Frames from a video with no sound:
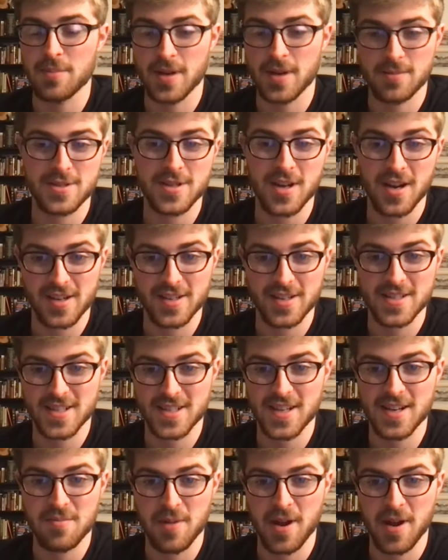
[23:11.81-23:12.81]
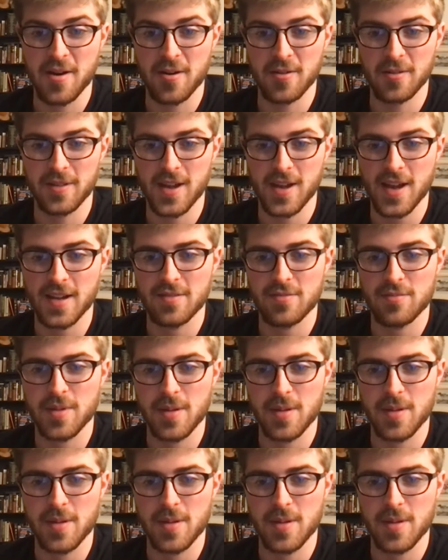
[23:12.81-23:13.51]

but I'm starting to see it in my own life.